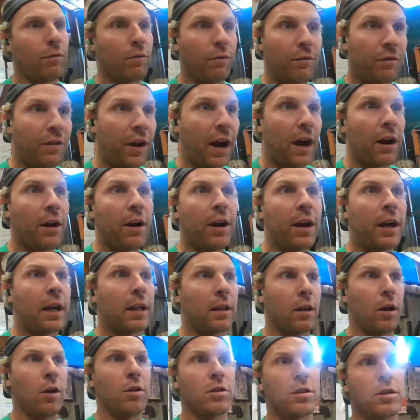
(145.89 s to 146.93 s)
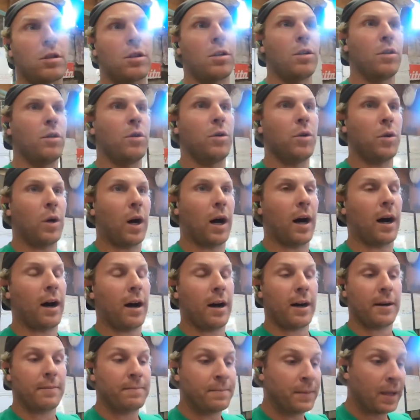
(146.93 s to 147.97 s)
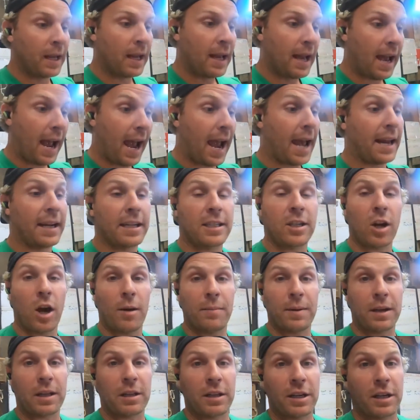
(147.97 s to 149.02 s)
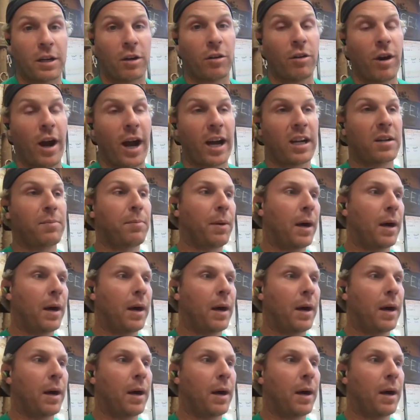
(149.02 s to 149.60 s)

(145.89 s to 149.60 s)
Very close to anatomically correct.